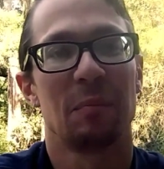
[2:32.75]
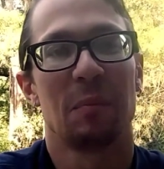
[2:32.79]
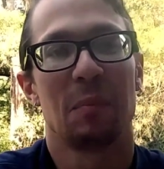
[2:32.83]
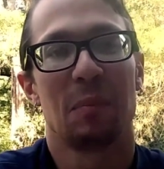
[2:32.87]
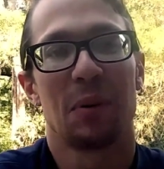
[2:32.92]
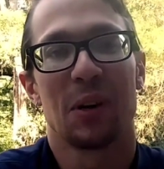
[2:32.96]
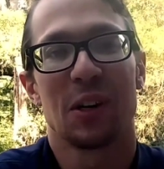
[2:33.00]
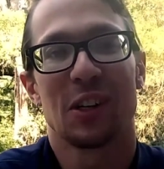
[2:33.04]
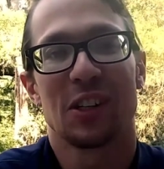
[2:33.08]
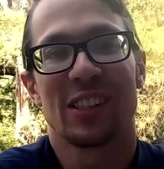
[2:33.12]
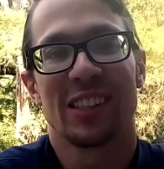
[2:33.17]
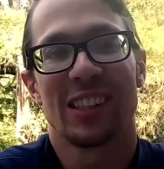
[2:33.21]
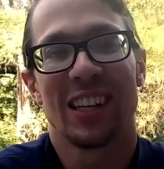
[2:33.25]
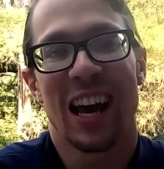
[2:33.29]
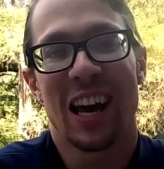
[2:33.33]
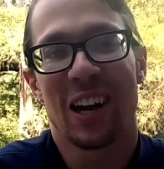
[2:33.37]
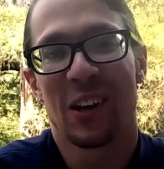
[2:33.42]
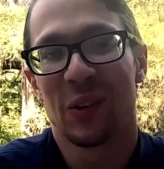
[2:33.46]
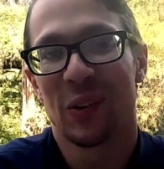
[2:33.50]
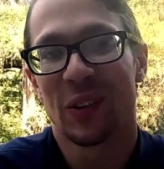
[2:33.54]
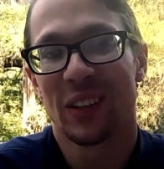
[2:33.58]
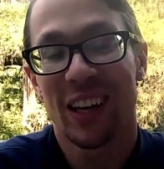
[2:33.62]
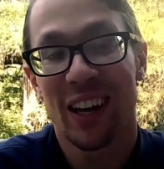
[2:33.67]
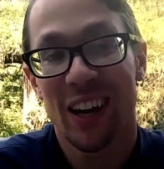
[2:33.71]
Personally, I
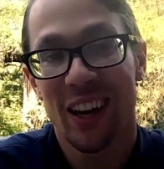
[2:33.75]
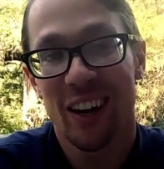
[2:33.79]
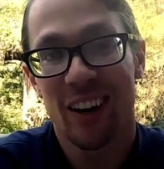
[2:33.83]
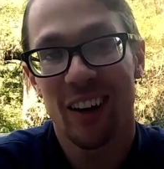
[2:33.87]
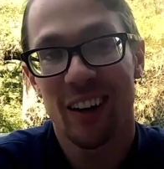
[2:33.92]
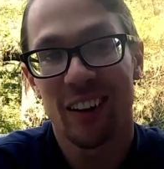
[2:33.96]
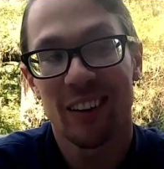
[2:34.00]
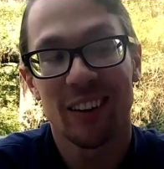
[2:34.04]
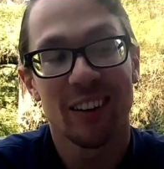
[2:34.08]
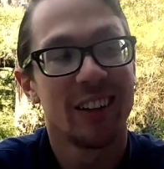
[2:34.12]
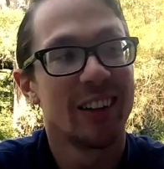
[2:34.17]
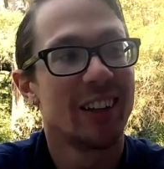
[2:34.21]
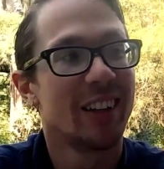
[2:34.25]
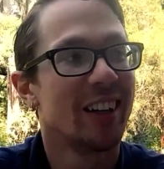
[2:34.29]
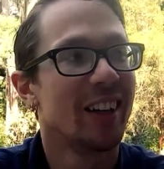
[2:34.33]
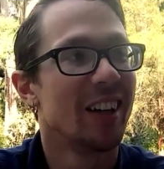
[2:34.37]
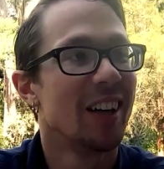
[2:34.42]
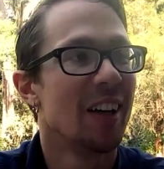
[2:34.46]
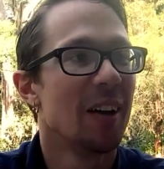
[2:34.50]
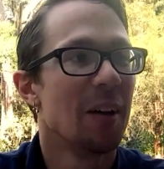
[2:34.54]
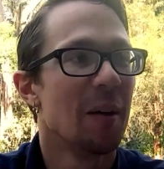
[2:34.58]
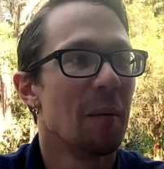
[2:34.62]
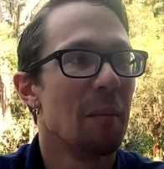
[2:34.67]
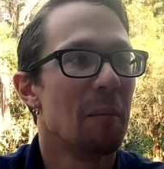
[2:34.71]
don't care,
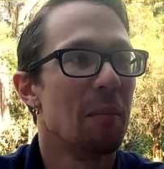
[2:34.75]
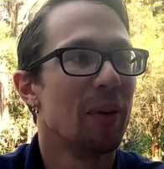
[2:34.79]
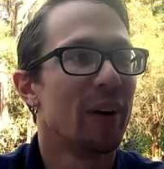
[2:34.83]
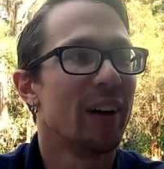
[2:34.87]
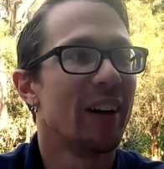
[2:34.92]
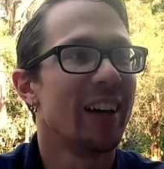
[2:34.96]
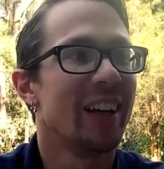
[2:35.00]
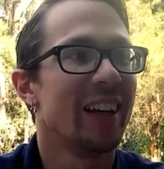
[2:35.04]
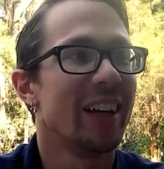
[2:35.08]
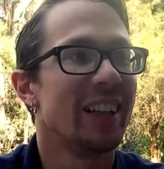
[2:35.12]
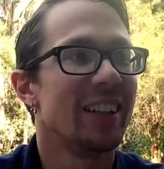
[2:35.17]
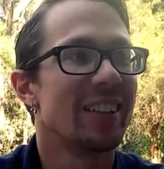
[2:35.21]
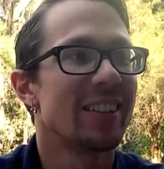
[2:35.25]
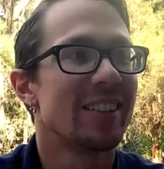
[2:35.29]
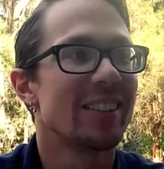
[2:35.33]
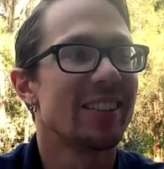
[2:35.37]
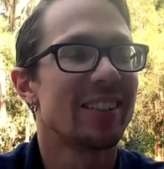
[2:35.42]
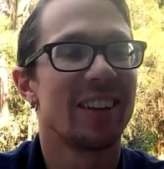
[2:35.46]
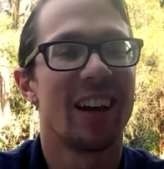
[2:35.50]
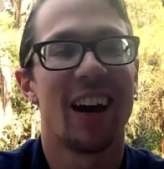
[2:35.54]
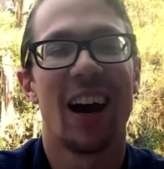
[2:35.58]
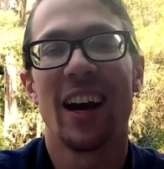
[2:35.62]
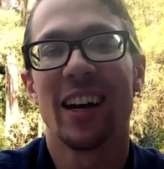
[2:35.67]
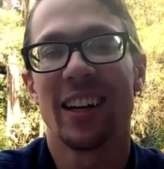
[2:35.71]
but
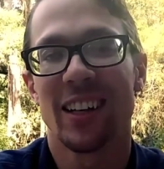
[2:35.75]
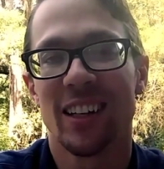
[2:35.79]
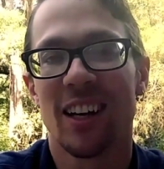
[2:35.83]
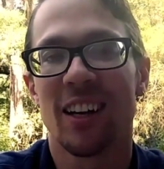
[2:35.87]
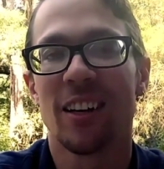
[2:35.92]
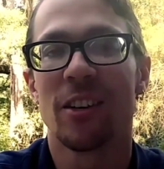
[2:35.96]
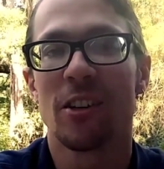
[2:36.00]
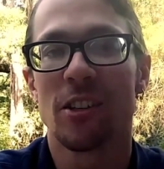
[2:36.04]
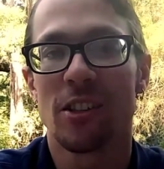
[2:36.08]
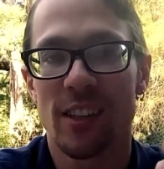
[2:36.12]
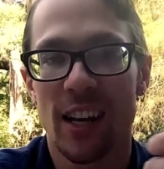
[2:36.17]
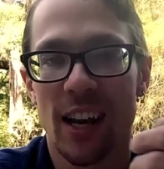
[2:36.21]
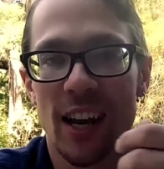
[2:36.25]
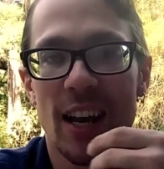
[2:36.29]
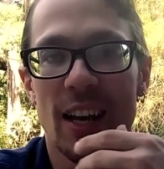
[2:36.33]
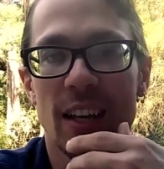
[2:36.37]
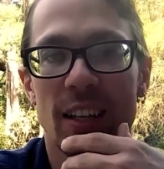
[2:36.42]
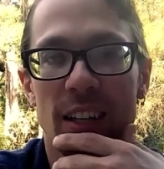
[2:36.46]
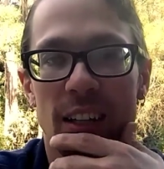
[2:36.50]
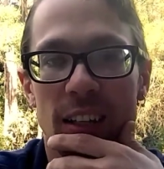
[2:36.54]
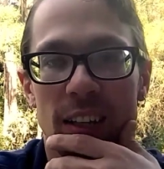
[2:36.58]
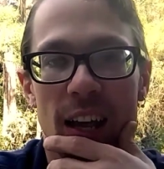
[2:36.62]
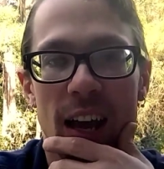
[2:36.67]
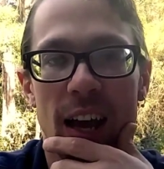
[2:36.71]
I can
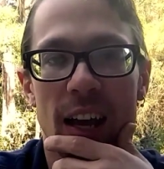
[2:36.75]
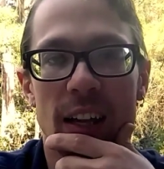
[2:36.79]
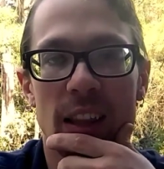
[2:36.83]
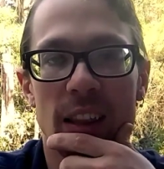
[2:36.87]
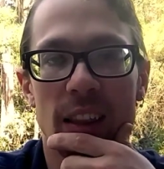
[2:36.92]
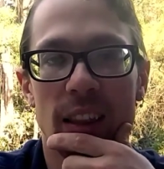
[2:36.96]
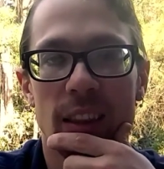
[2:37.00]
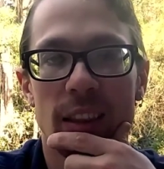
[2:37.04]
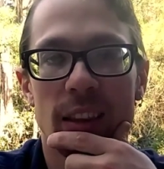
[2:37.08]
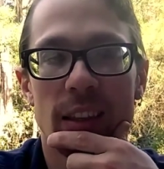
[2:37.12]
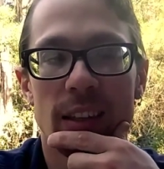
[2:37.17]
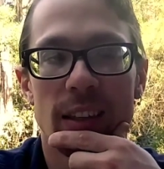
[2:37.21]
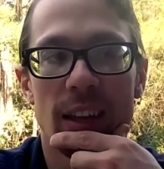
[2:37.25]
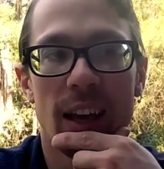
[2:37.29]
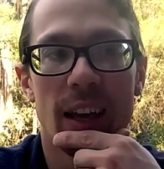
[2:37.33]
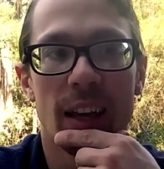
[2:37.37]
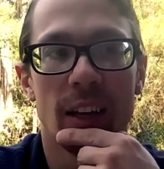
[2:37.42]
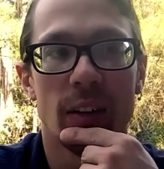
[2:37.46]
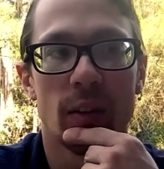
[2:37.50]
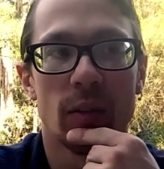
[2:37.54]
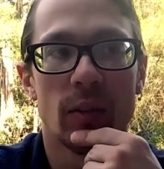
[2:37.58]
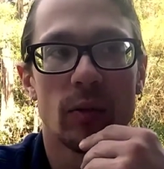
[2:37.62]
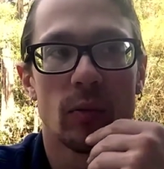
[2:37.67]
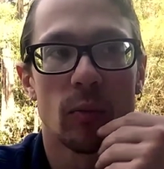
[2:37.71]
understand
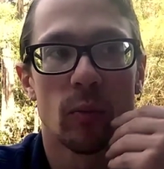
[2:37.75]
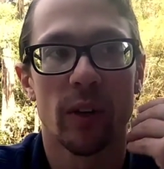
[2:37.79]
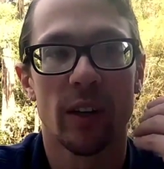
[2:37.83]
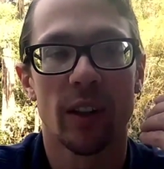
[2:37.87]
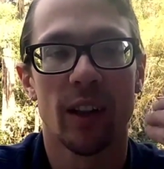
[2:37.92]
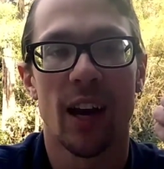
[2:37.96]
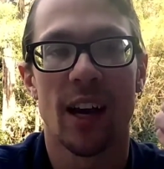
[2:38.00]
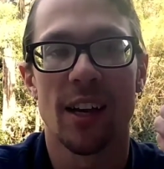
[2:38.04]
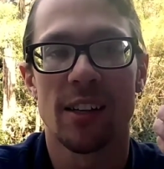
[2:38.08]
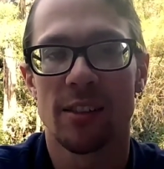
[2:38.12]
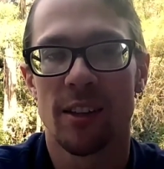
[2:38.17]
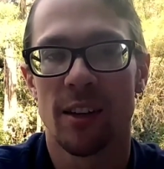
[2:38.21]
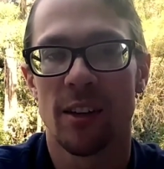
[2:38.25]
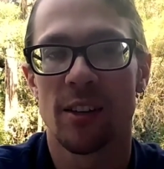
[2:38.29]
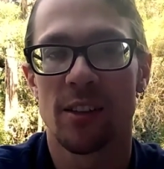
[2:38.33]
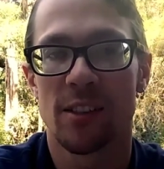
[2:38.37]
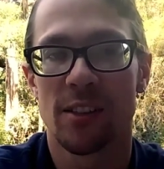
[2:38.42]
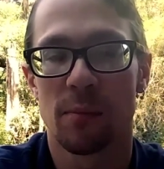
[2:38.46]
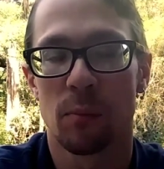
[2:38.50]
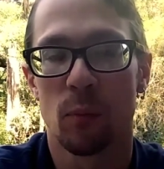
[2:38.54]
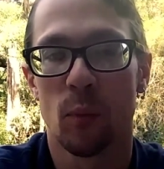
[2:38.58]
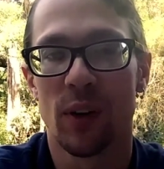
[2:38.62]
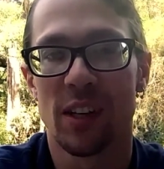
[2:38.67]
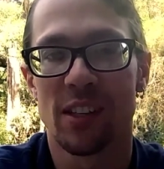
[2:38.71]
and realize there is
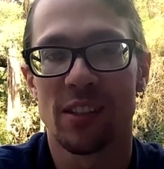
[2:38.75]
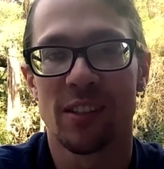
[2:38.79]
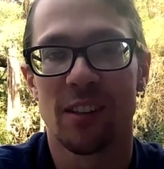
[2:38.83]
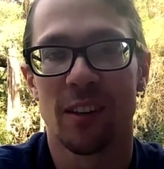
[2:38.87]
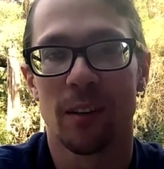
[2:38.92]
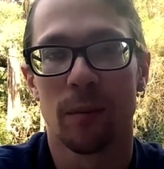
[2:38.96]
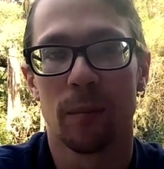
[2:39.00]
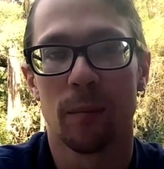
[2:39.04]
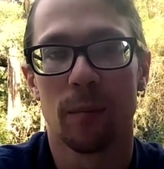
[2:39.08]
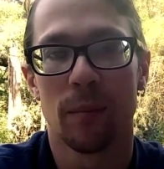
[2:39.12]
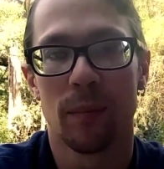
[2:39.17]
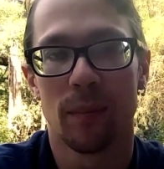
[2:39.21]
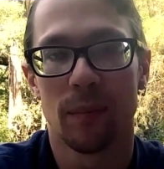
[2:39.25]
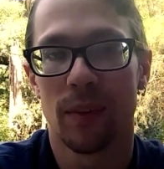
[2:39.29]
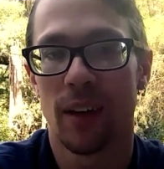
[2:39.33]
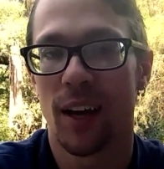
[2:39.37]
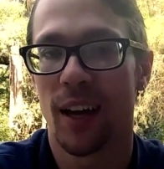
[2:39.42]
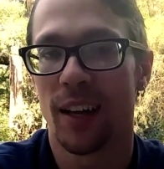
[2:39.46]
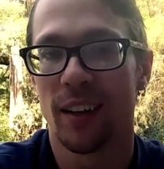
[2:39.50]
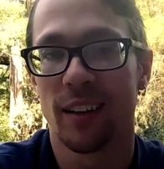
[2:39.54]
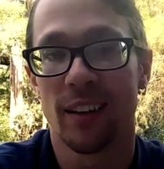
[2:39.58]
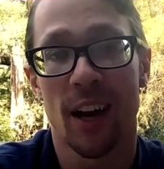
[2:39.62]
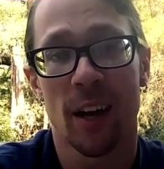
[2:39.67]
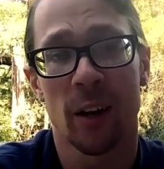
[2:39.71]
some wisdom,
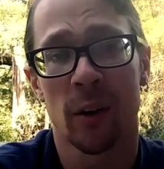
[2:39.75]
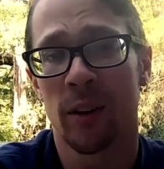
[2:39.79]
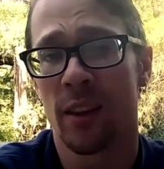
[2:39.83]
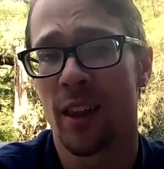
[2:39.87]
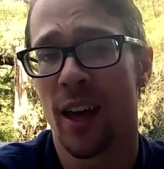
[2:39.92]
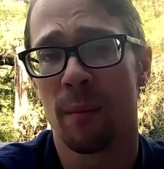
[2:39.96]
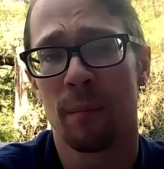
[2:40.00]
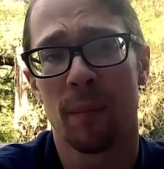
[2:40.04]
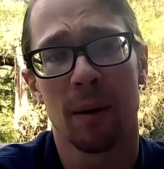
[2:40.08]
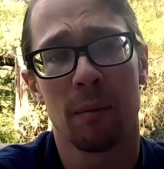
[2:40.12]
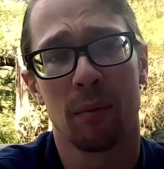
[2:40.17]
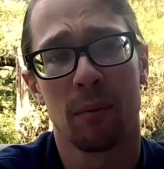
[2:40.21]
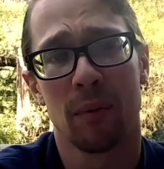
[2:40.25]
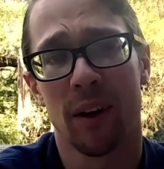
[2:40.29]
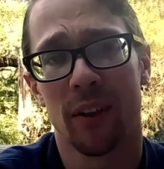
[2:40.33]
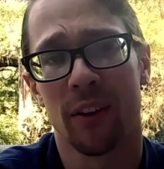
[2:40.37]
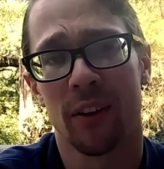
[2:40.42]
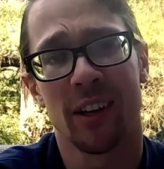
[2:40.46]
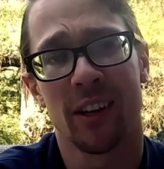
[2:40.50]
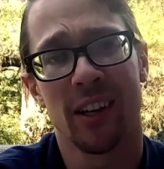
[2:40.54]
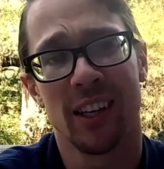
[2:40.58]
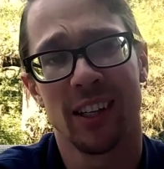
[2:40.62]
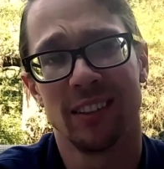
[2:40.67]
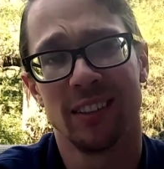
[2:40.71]
and not only that, my
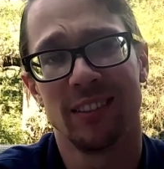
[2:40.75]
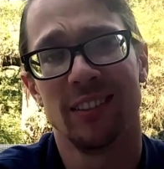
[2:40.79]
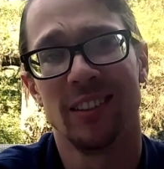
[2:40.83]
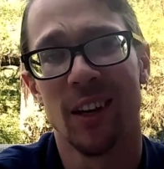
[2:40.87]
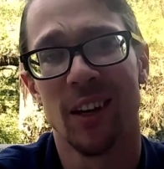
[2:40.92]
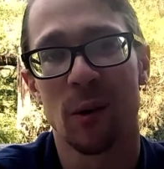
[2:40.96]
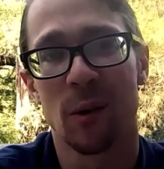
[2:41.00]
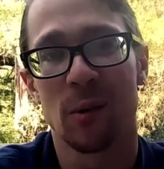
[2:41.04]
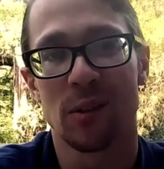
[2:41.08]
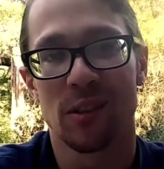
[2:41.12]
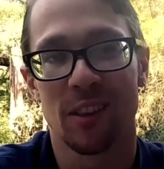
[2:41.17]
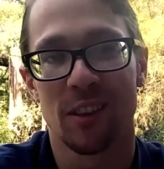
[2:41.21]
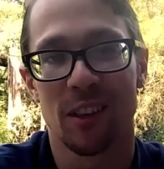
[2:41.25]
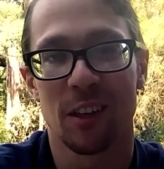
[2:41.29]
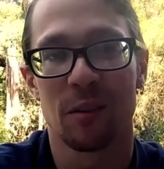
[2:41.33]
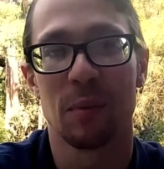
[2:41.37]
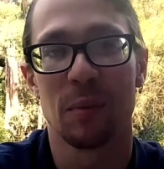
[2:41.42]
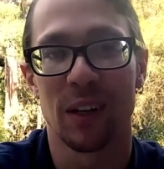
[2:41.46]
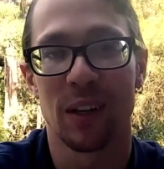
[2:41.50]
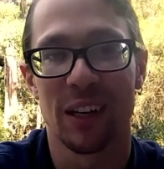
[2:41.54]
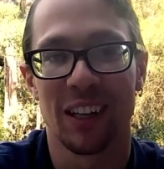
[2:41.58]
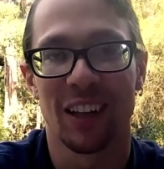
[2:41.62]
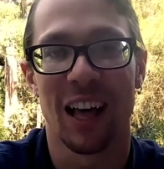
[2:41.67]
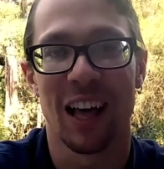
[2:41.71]
brother, he knows the
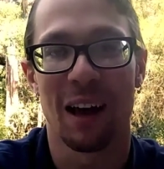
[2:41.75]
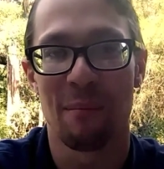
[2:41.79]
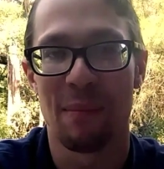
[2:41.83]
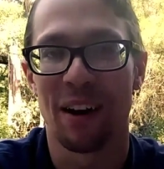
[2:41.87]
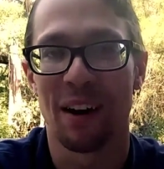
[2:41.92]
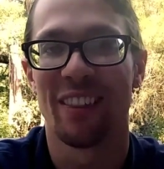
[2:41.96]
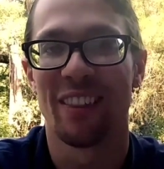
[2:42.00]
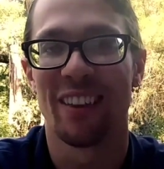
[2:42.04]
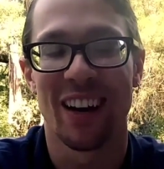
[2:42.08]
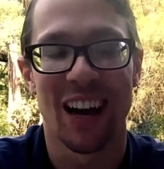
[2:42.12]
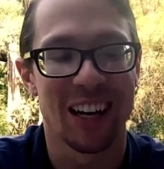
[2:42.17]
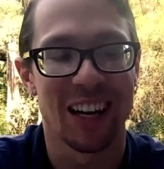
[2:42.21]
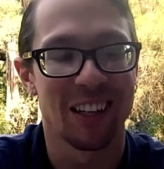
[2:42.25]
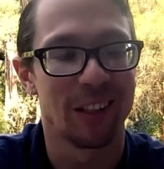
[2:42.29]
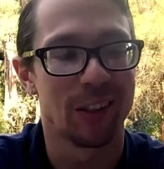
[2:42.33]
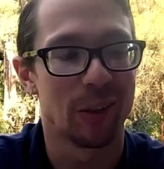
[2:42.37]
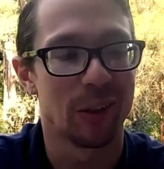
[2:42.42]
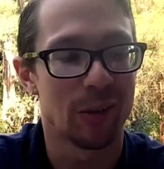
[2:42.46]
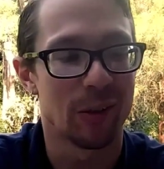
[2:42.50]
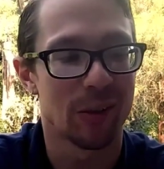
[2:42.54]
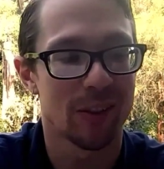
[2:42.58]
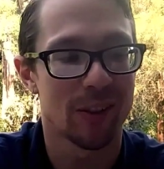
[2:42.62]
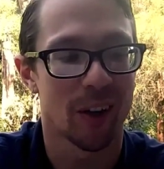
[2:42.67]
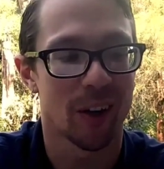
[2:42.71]
community a lot better than I
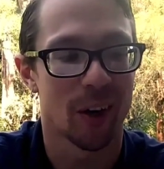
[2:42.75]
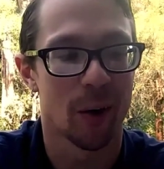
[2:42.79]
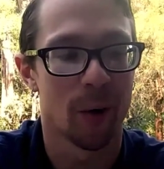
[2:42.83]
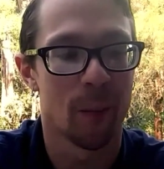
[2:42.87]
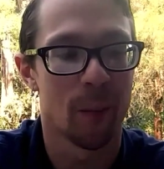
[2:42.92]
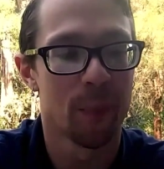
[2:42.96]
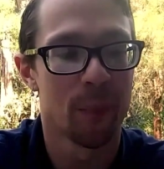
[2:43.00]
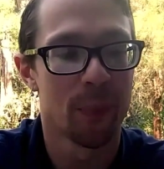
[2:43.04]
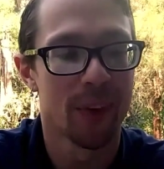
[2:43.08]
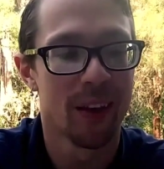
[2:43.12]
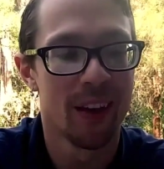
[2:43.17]
do. So